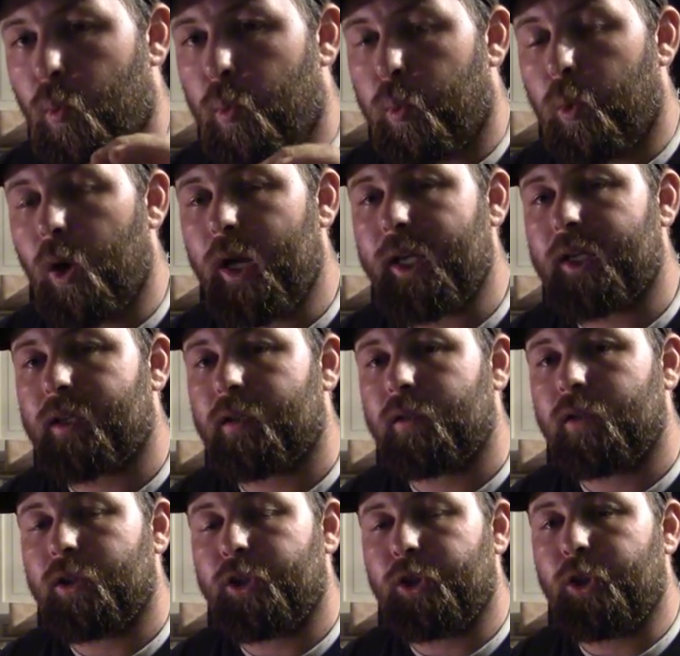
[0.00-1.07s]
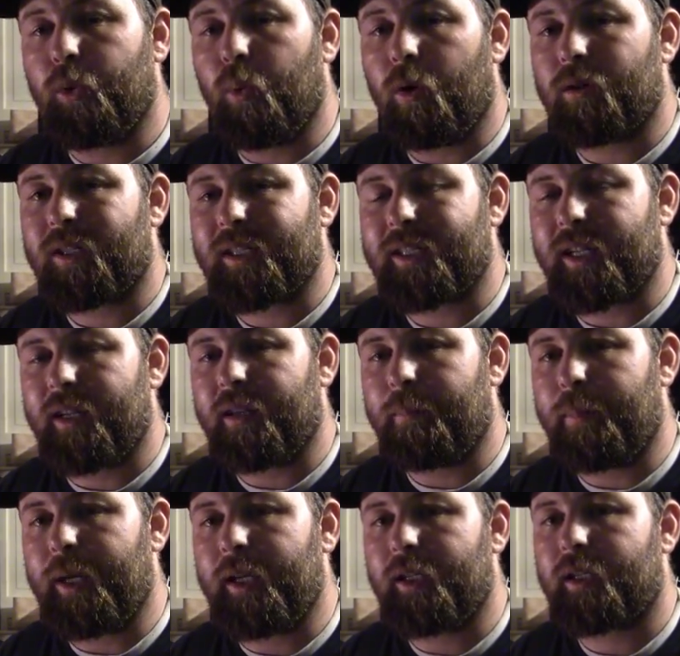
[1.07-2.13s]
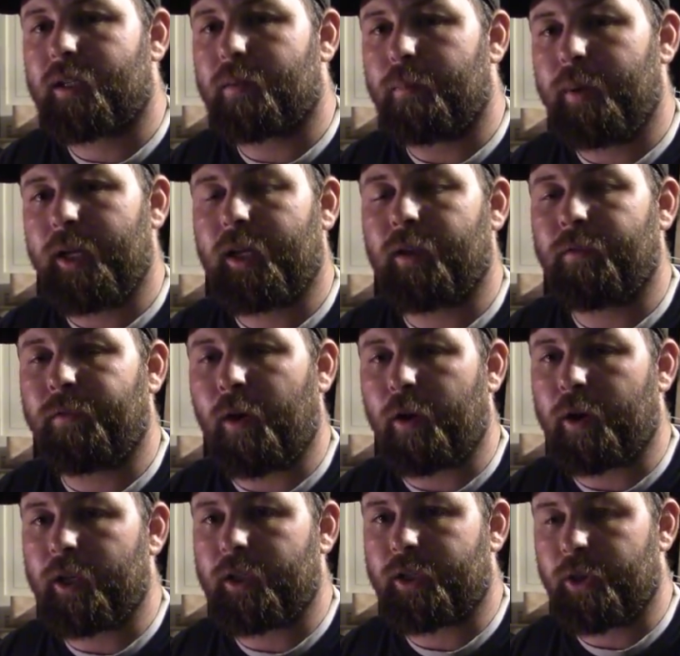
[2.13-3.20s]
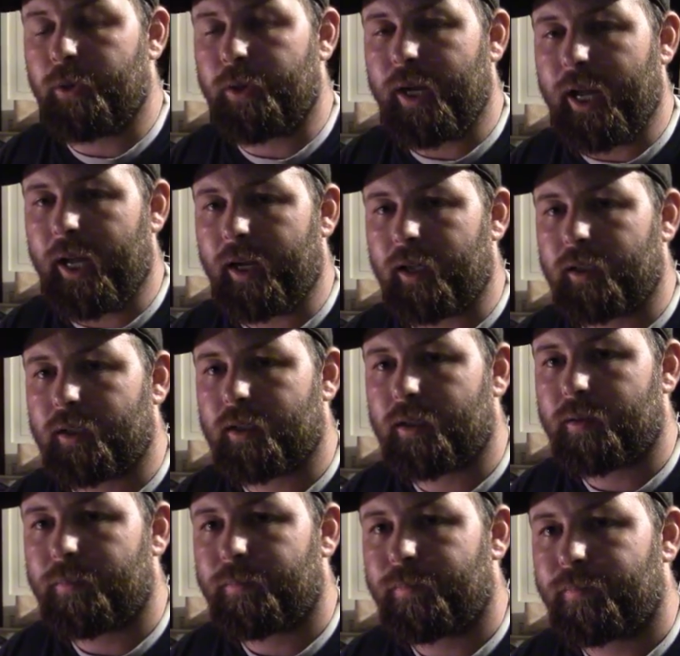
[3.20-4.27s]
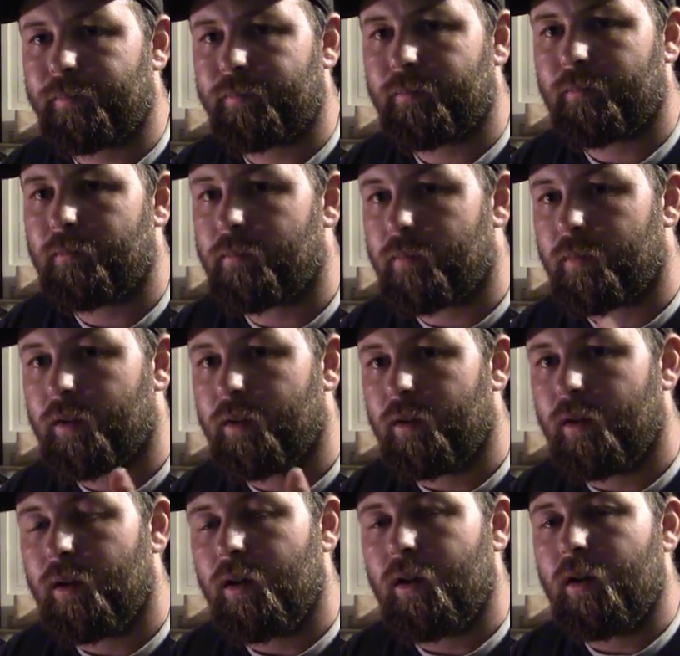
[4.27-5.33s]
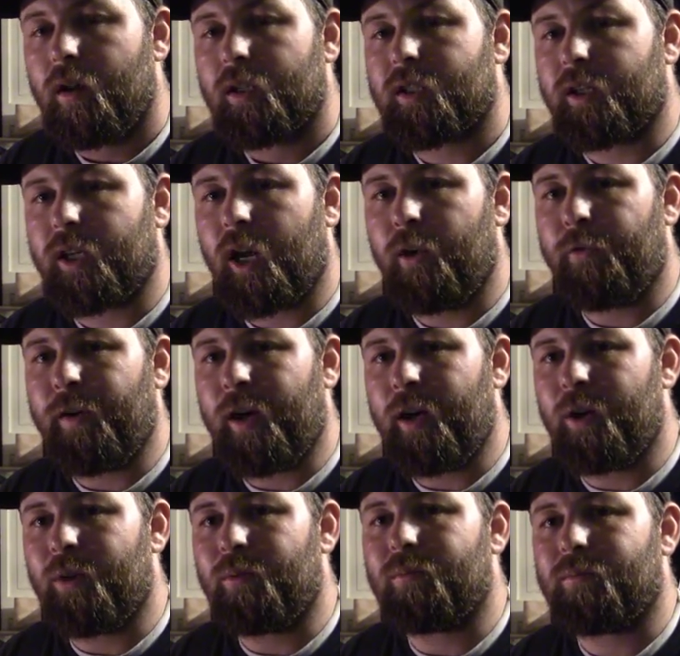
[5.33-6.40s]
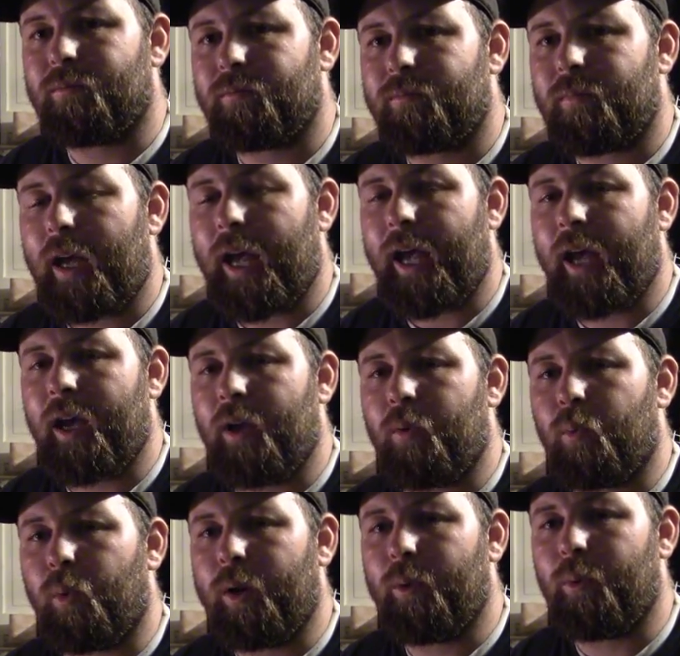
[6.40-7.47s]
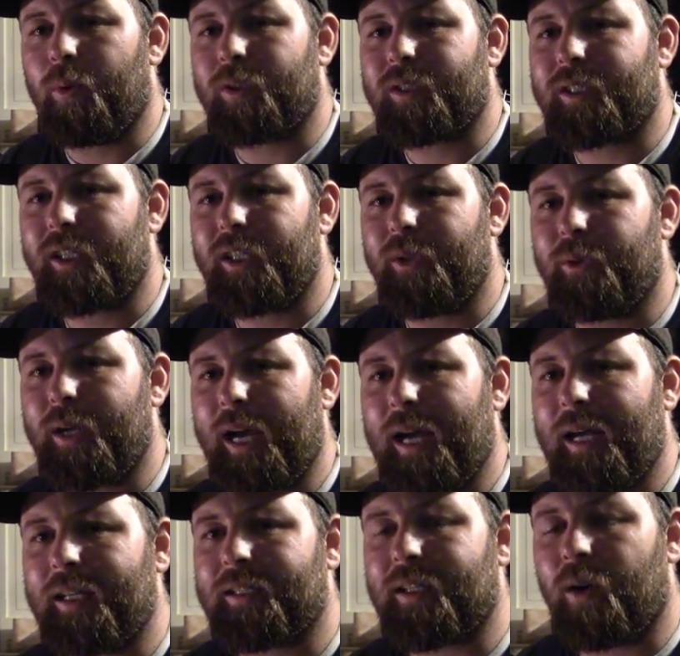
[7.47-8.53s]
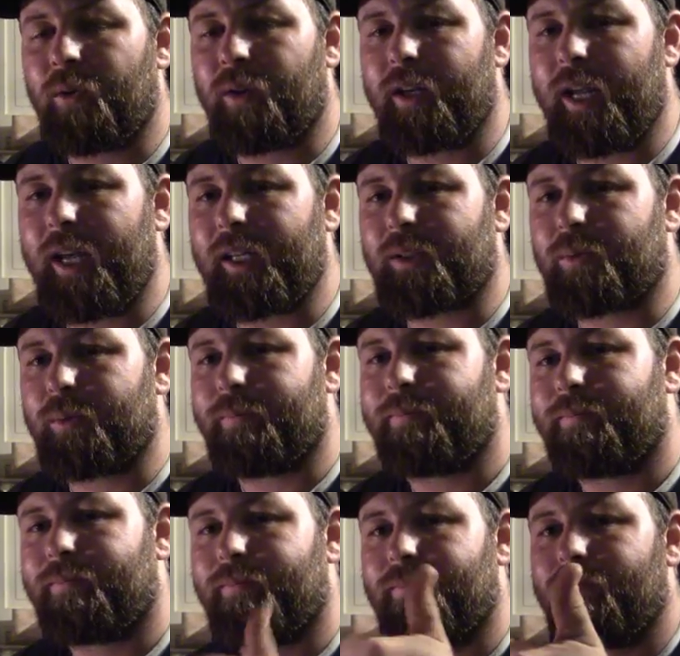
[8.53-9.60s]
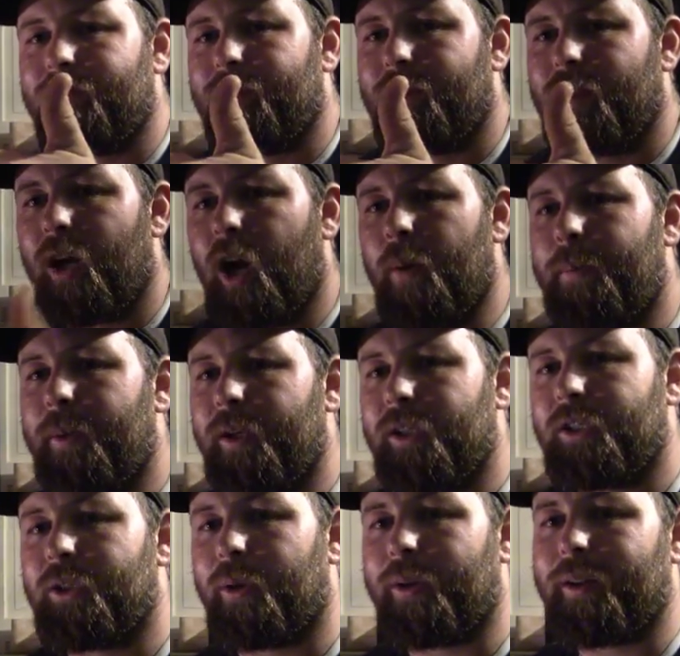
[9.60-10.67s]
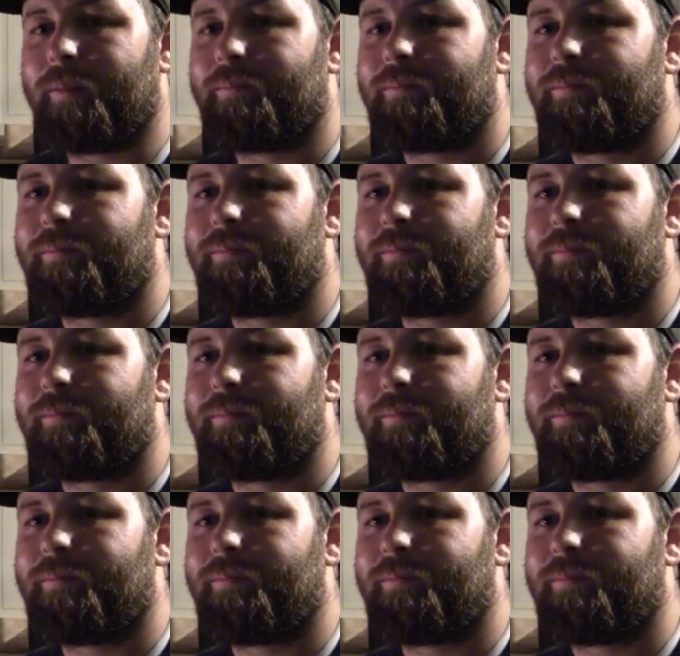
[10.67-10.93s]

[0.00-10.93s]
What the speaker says: What do you want to see the beast be converted to next? So go vote, and we will see you guys on the next one. Hope you enjoyed it.